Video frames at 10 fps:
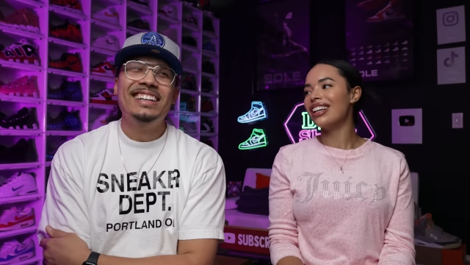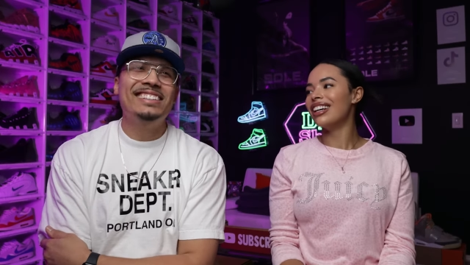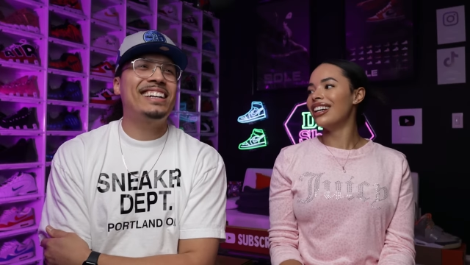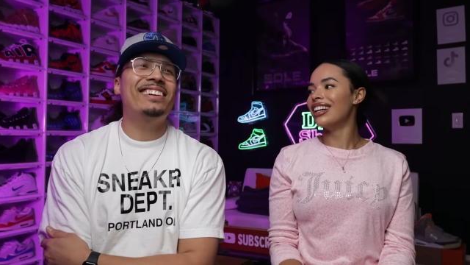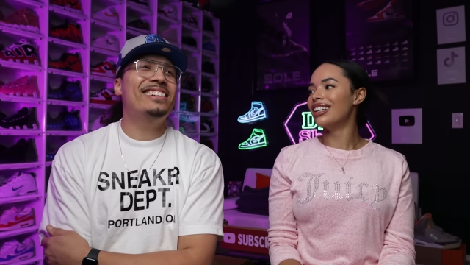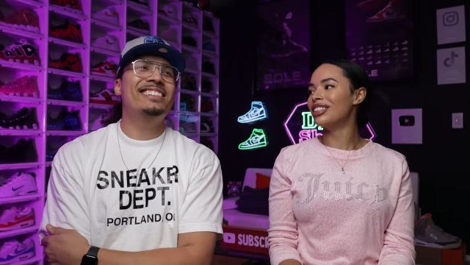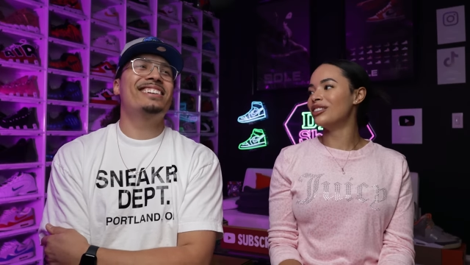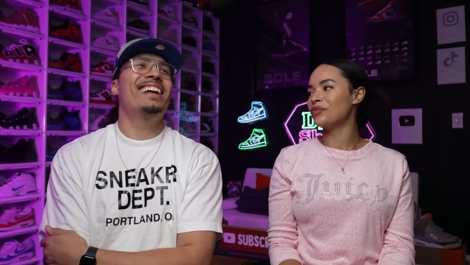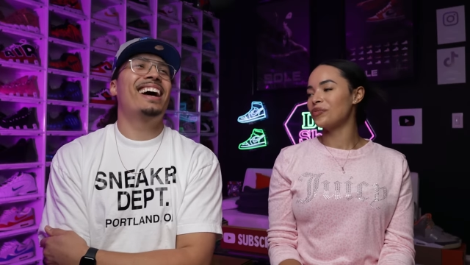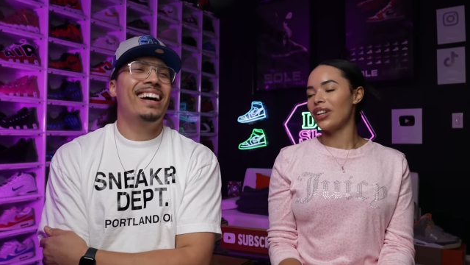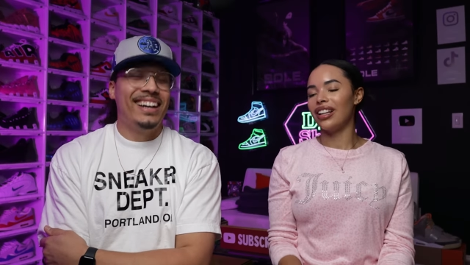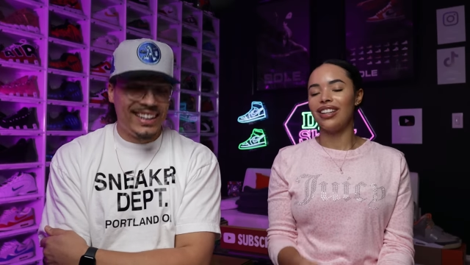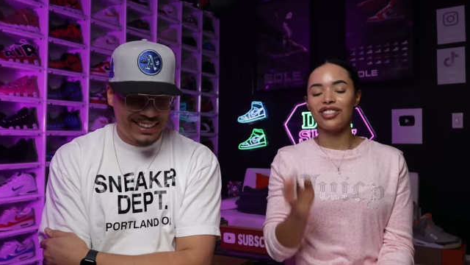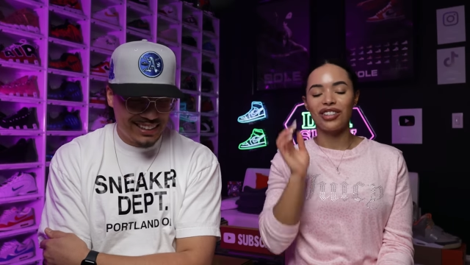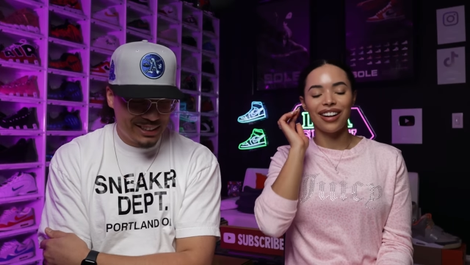Speaker 1: you can't be doing that.
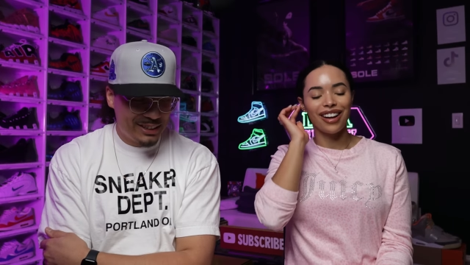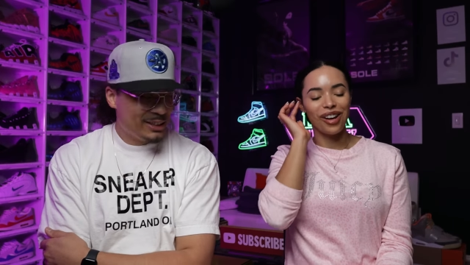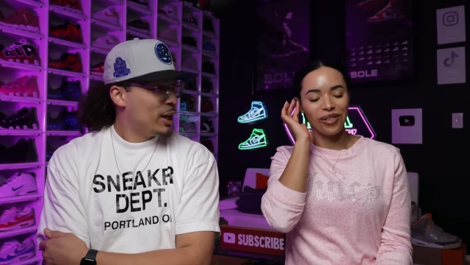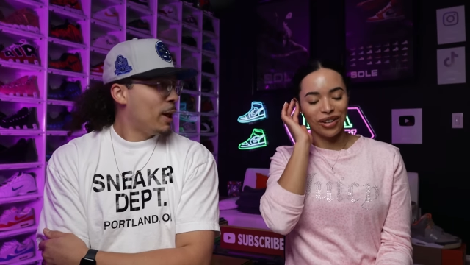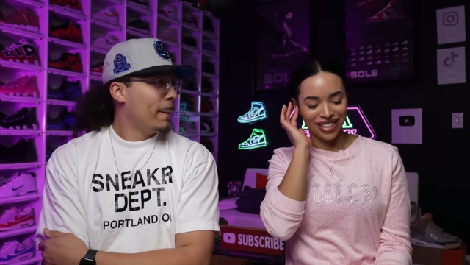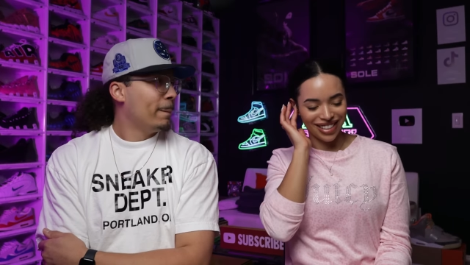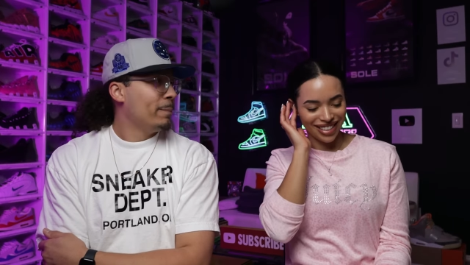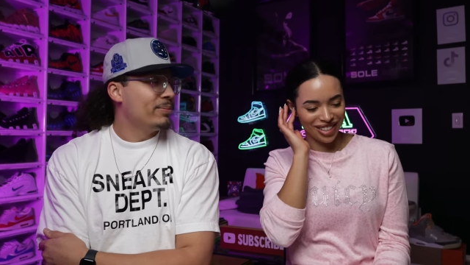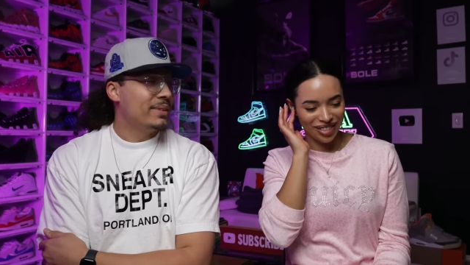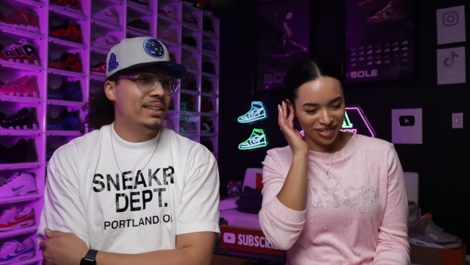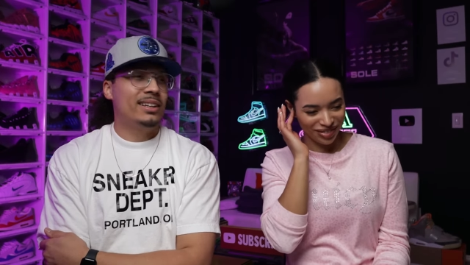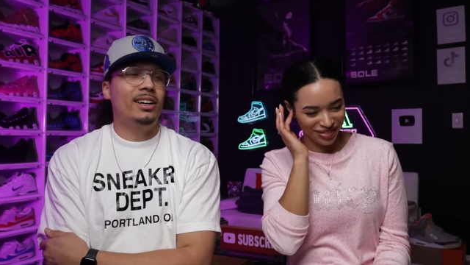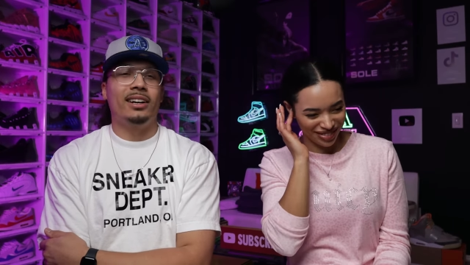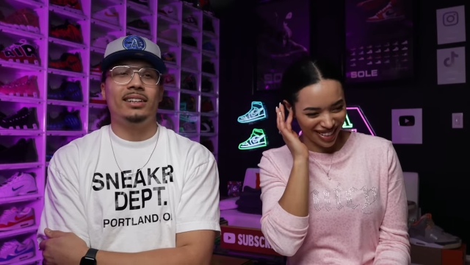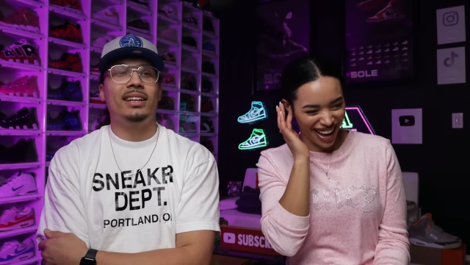
Speaker 2: At least they're not Air forces.
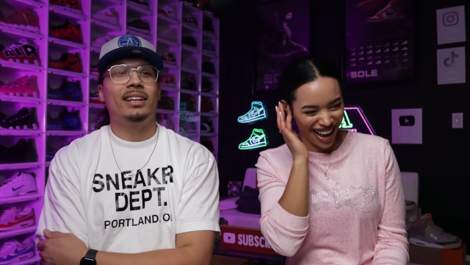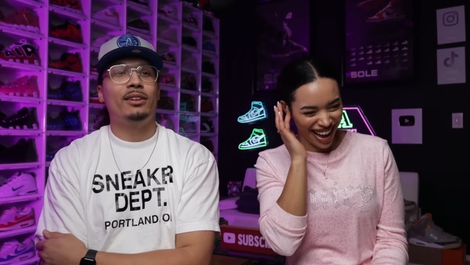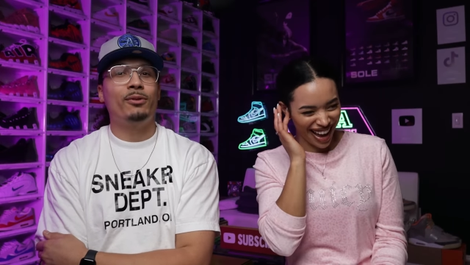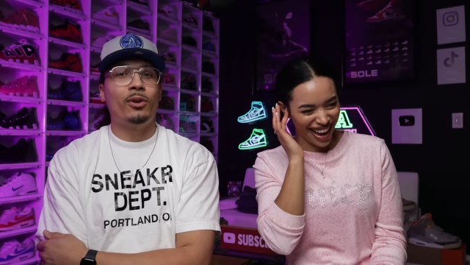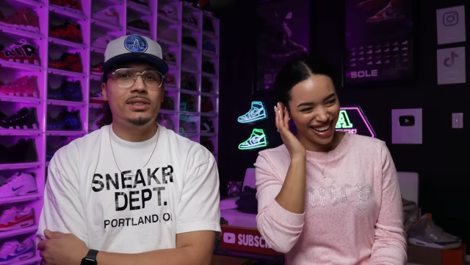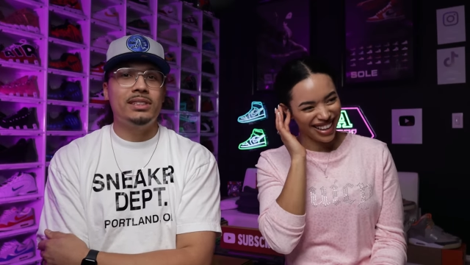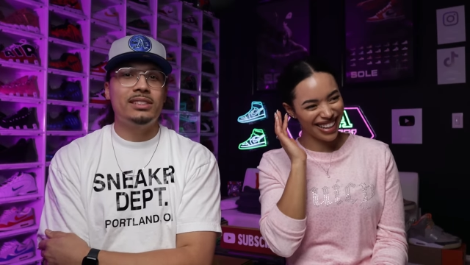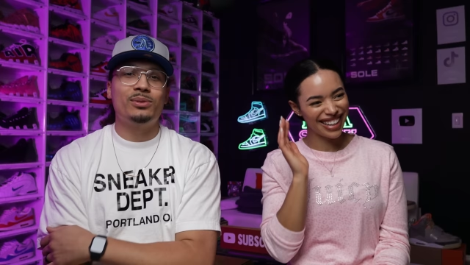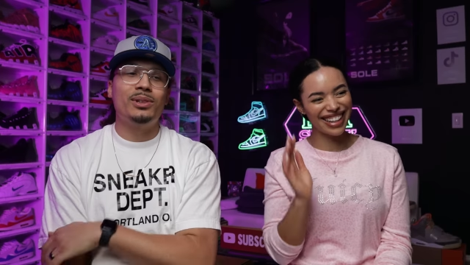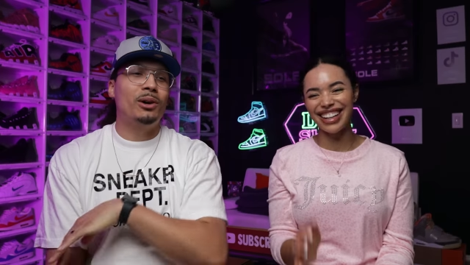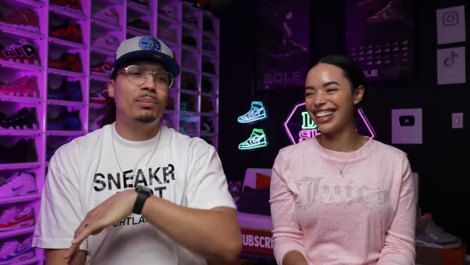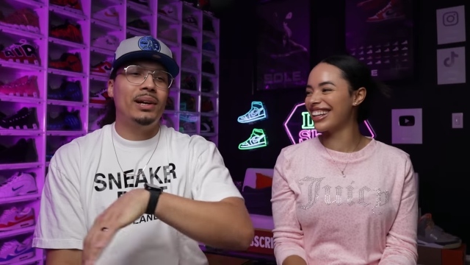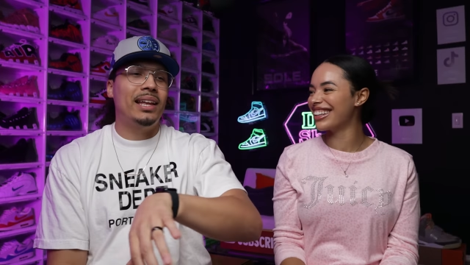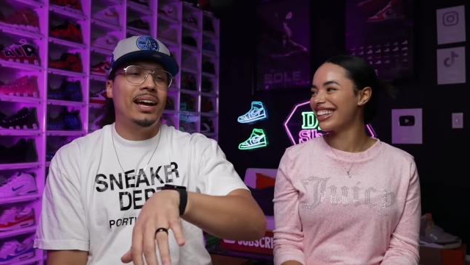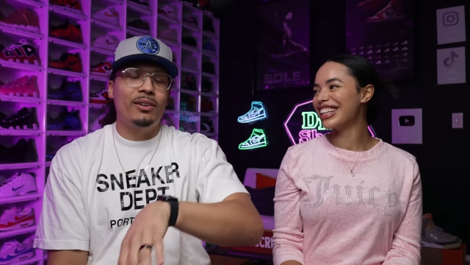
Speaker 1: Oh yeah, the forces we don't
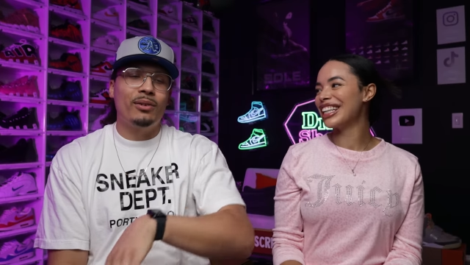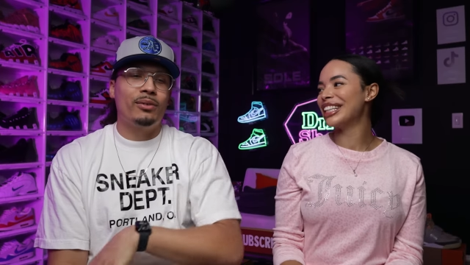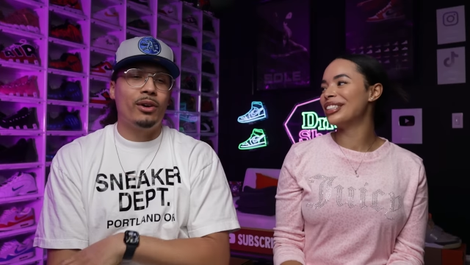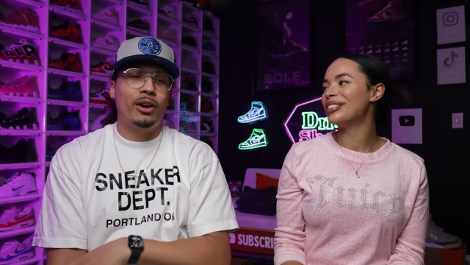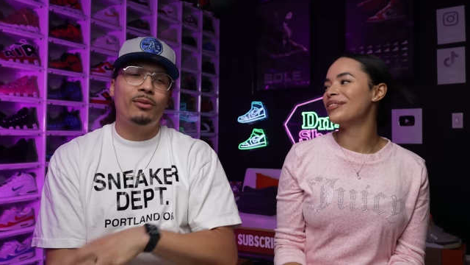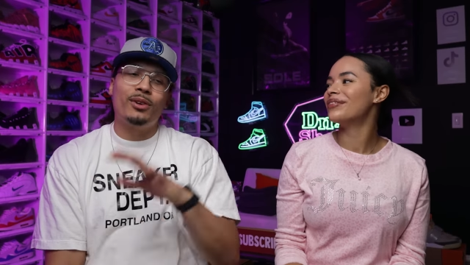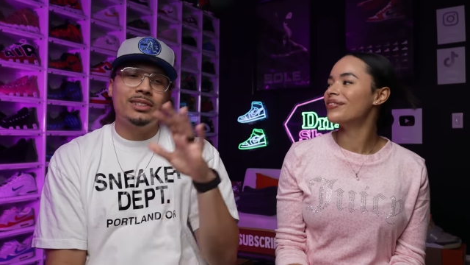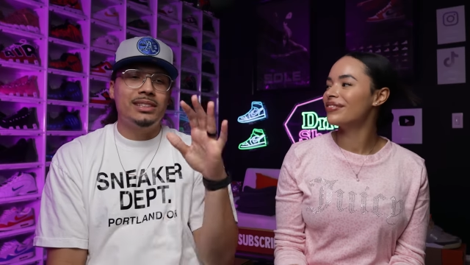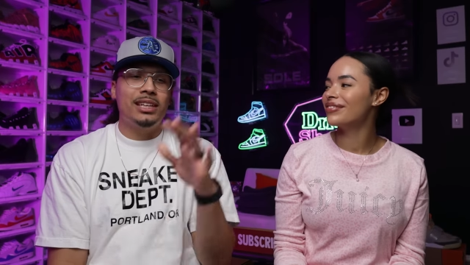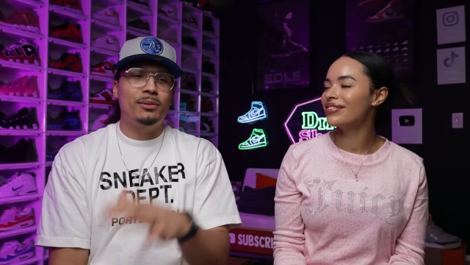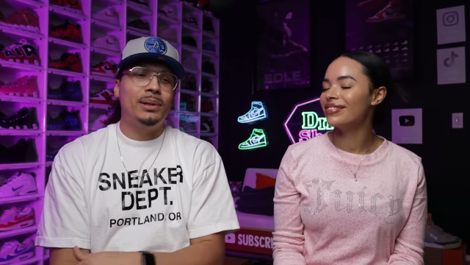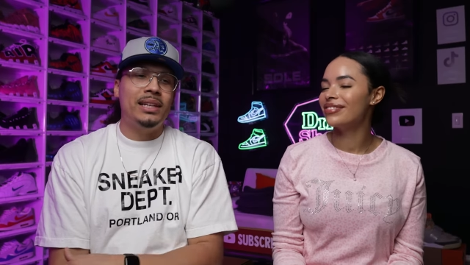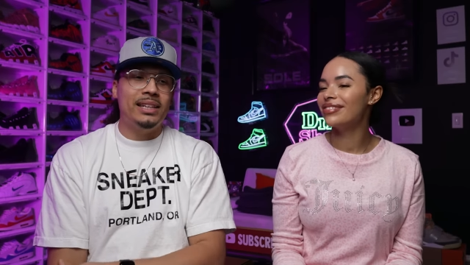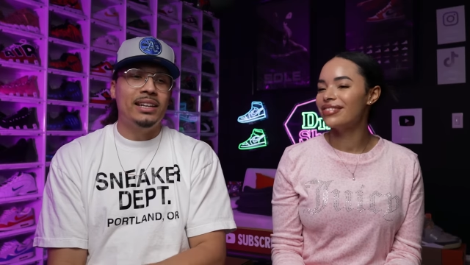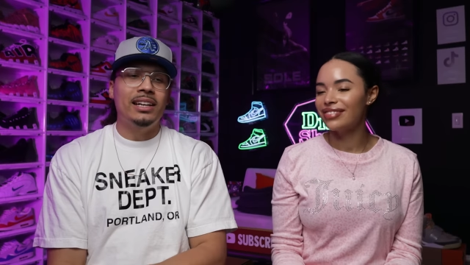play that. If her forces get
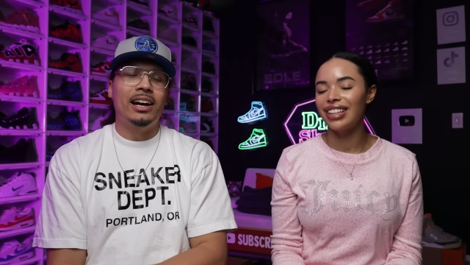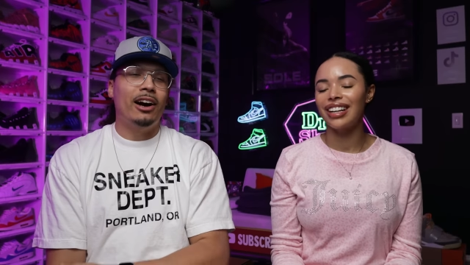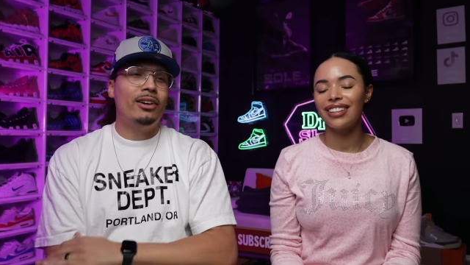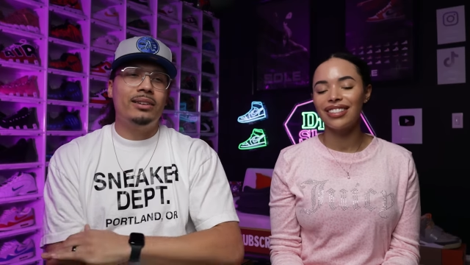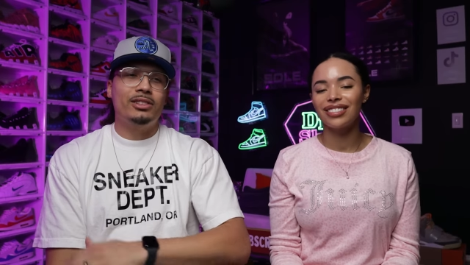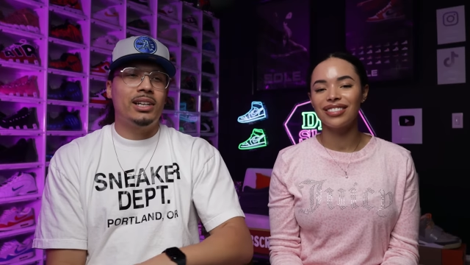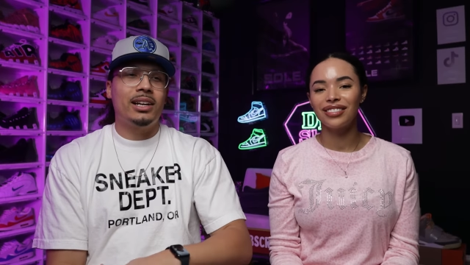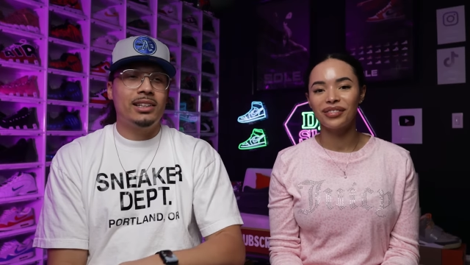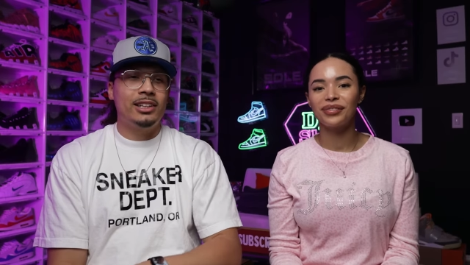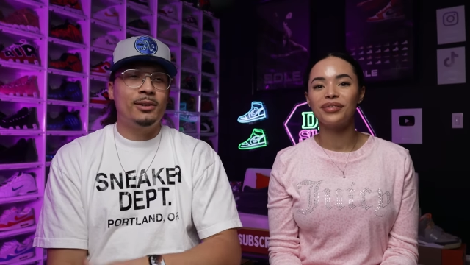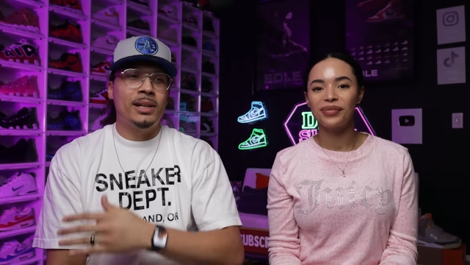beat, yeah. I don't even try to clean